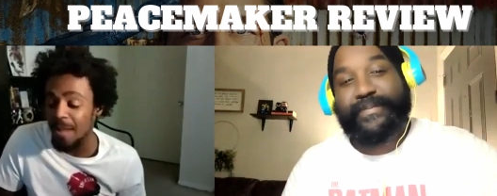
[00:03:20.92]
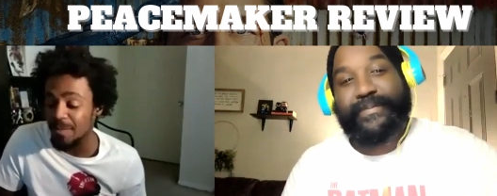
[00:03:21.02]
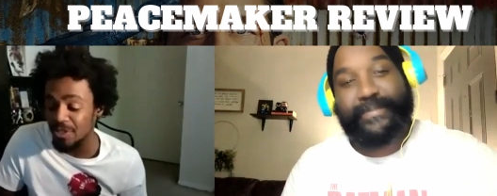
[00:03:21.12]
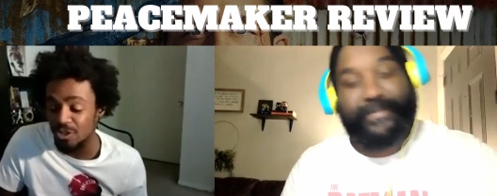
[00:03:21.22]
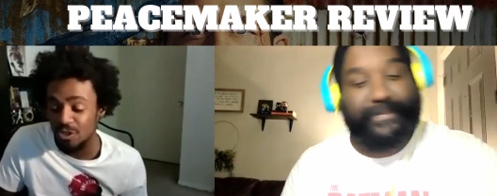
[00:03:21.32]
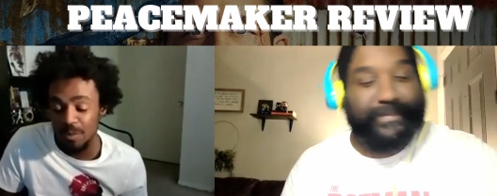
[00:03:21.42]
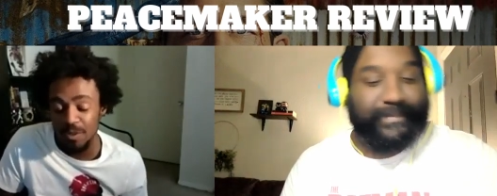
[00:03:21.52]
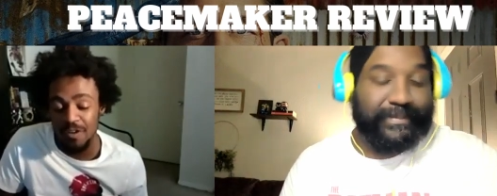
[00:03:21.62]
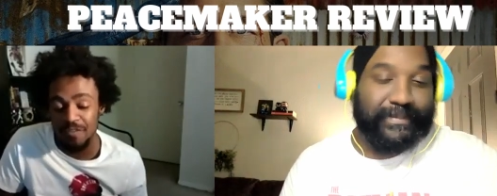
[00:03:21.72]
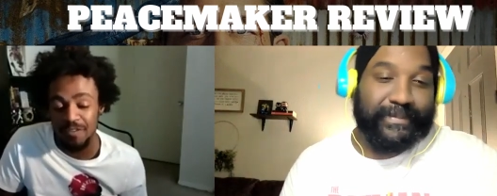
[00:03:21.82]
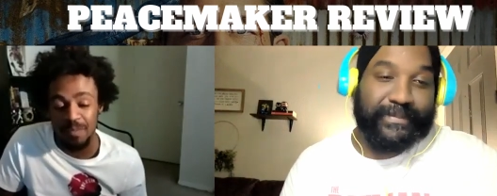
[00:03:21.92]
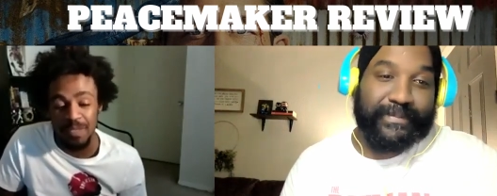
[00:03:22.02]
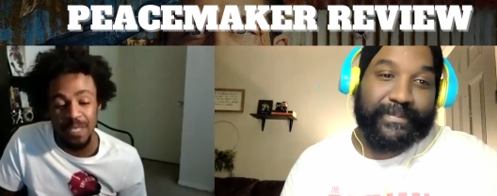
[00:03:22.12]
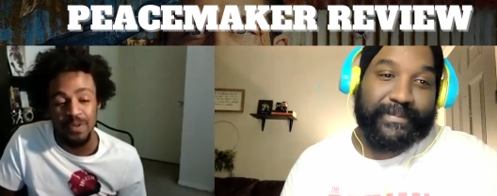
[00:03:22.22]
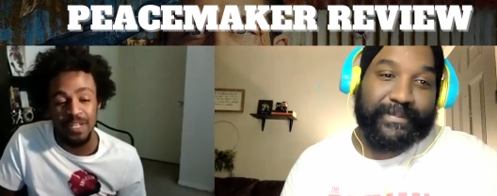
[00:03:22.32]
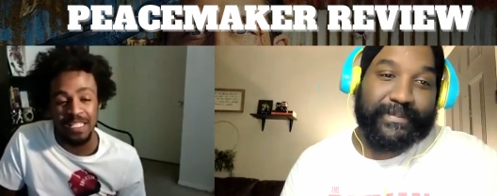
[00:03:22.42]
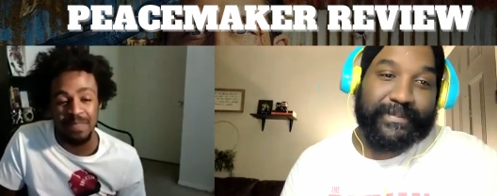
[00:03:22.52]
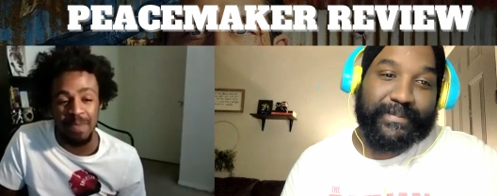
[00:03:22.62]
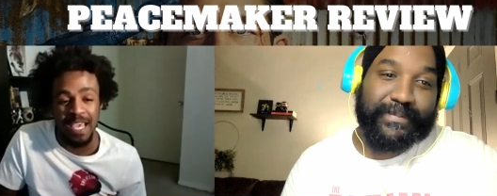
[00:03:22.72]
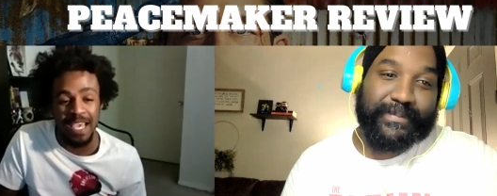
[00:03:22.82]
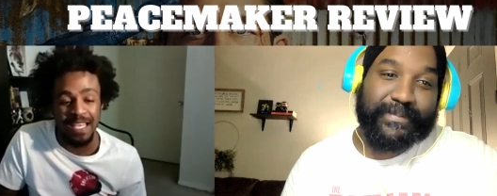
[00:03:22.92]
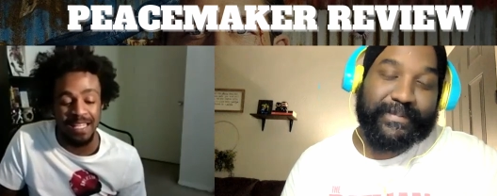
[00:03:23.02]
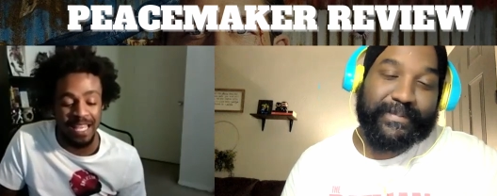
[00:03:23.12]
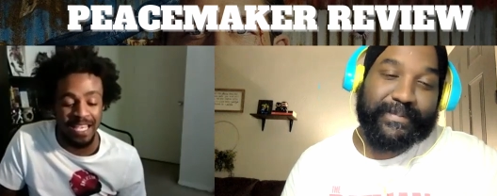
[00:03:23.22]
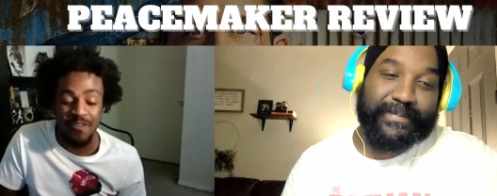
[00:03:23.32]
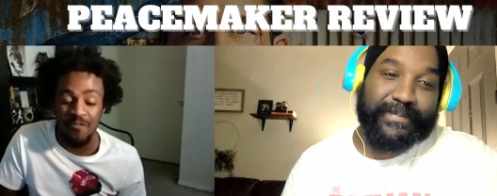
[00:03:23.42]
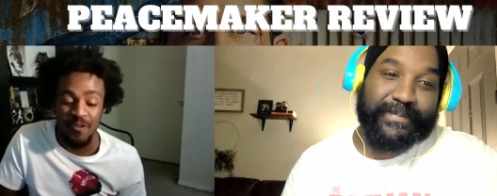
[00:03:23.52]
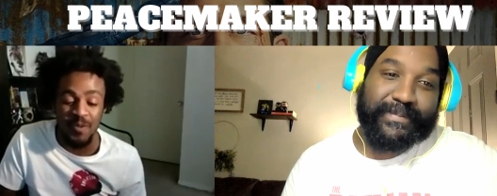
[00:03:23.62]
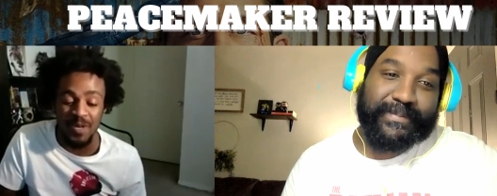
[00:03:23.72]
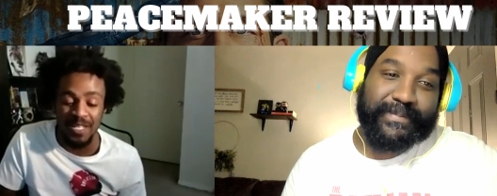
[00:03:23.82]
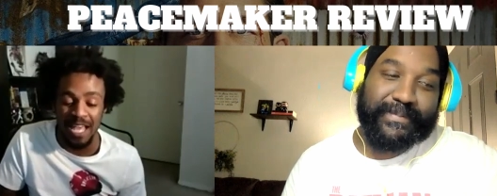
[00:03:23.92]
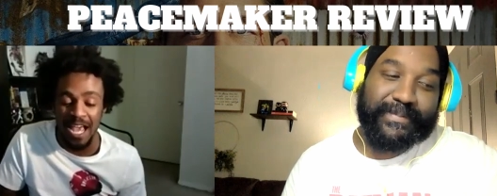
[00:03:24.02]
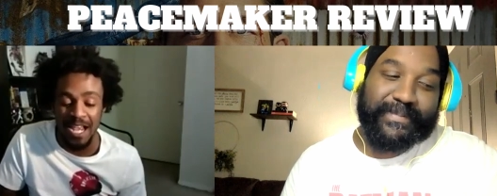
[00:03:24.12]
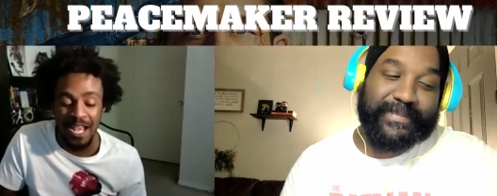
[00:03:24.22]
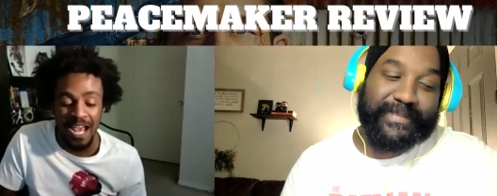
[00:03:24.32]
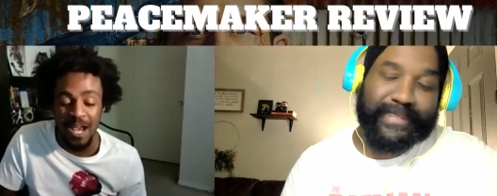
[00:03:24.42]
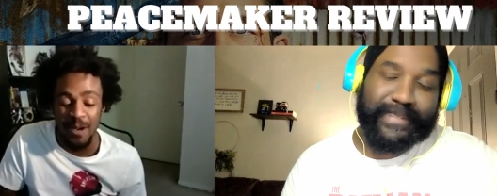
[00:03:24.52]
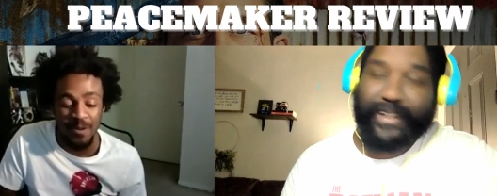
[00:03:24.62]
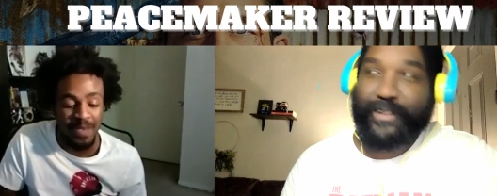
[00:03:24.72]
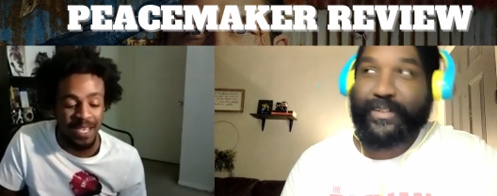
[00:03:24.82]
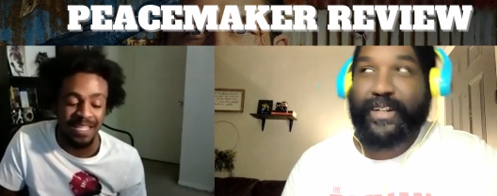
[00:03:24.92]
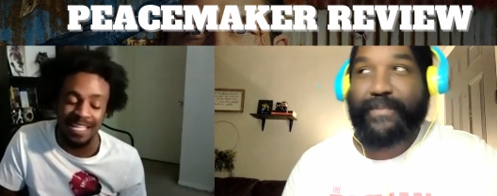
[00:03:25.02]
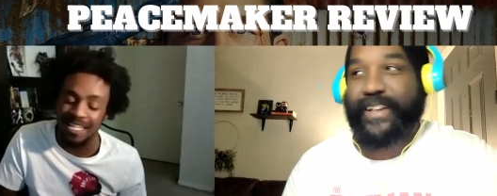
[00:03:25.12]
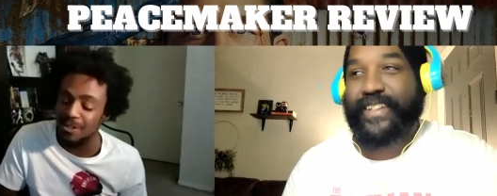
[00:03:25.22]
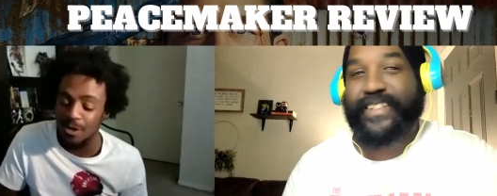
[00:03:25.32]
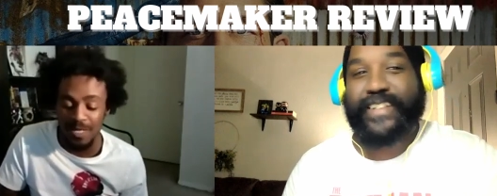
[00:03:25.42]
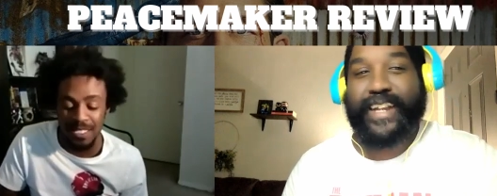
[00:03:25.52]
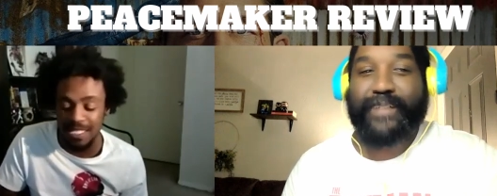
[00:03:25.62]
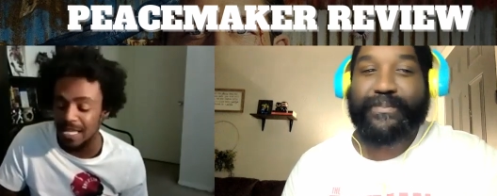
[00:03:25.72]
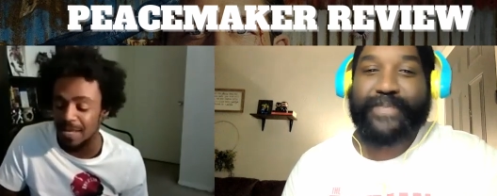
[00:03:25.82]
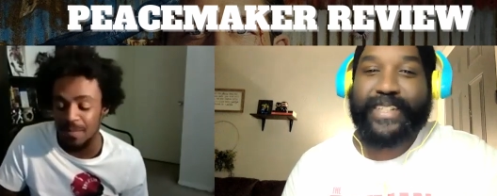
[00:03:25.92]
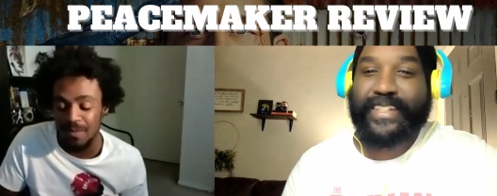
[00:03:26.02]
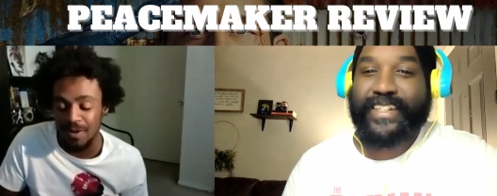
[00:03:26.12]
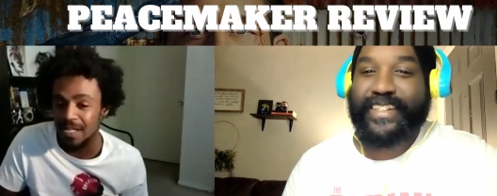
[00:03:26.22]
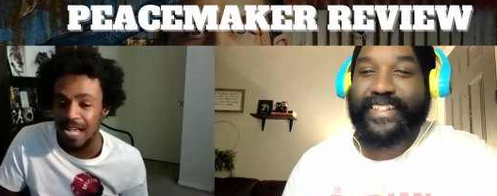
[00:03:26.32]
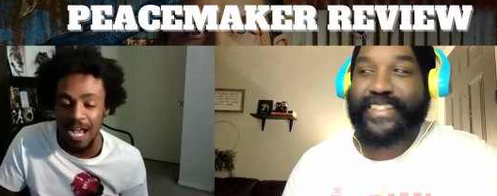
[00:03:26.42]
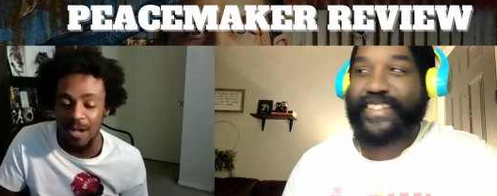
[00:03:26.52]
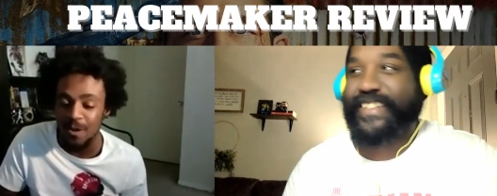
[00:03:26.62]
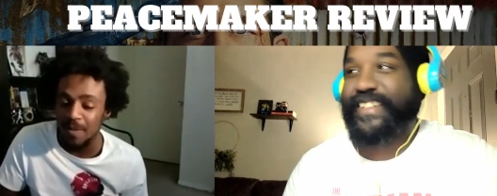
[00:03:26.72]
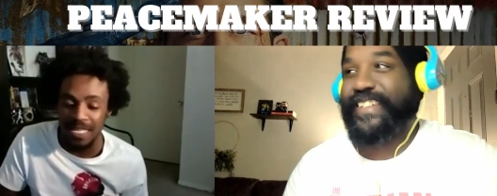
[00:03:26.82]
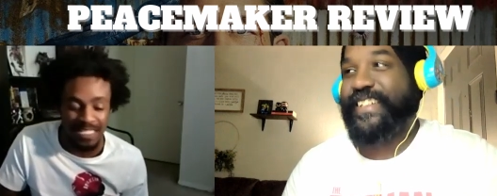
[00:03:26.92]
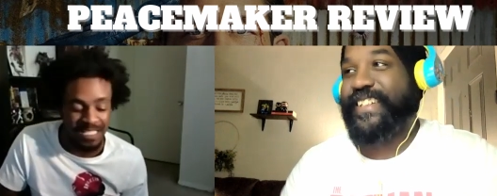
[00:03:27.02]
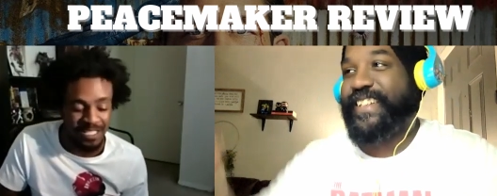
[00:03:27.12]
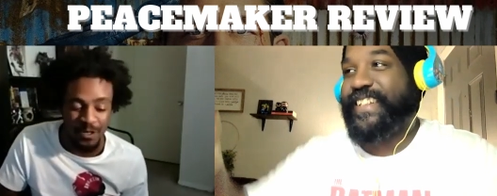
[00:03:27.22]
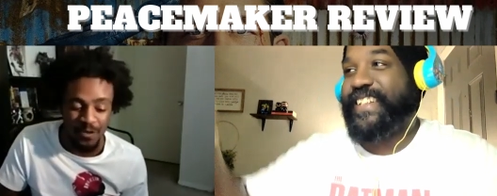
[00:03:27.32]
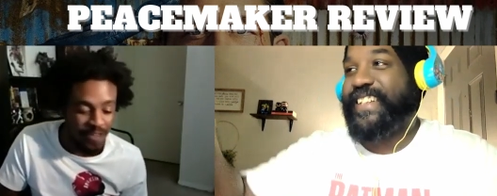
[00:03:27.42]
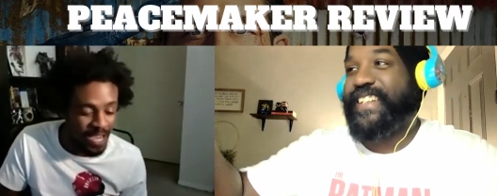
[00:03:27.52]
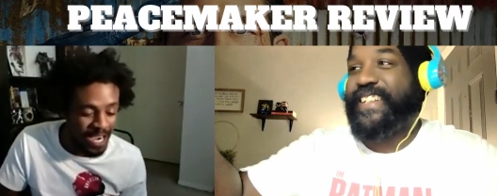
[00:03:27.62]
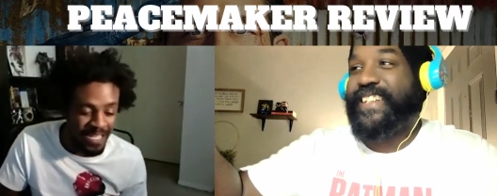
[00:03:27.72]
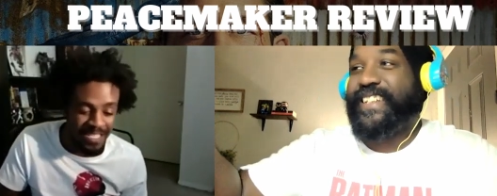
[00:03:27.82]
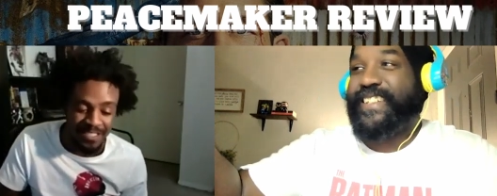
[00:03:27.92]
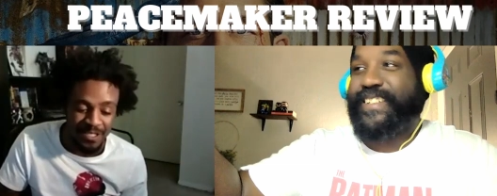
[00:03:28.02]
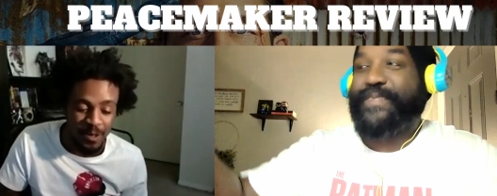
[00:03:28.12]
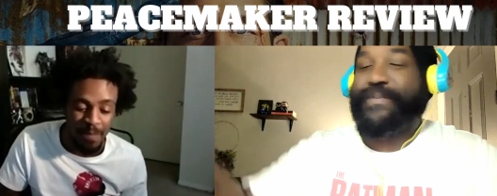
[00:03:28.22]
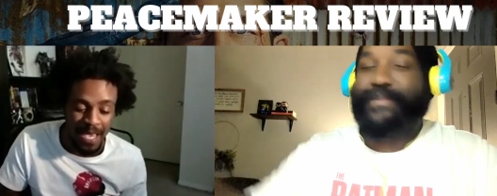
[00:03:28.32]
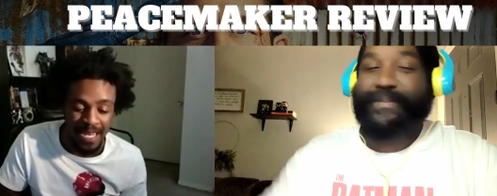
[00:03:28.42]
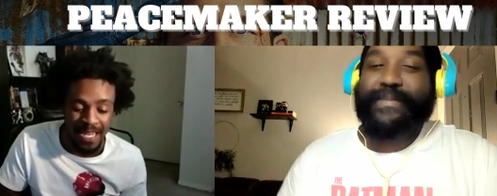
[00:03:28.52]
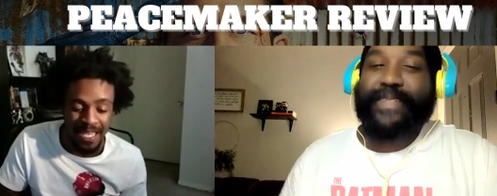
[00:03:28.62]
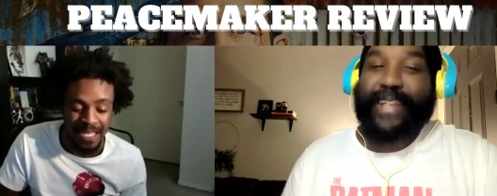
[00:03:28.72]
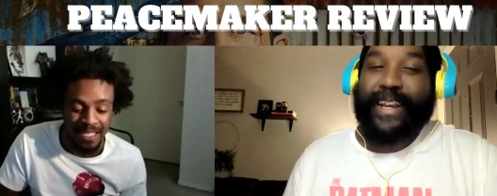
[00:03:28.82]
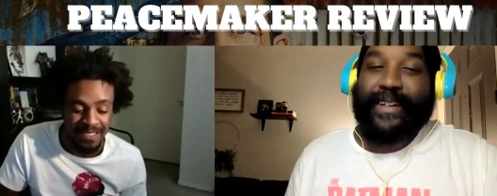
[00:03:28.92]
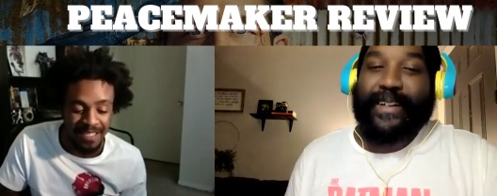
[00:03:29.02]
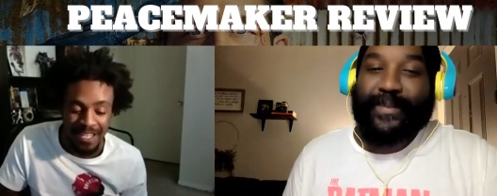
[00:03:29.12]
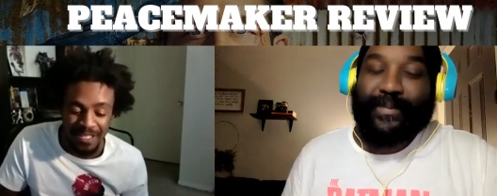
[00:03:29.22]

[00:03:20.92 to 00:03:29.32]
Speaker 1: just tripping off the people that's mad. Like it ruined Aquaman. Oh, like no, it stop. didn't, bro. It did. Aquaman is still fire. He's still a badass. Yeah.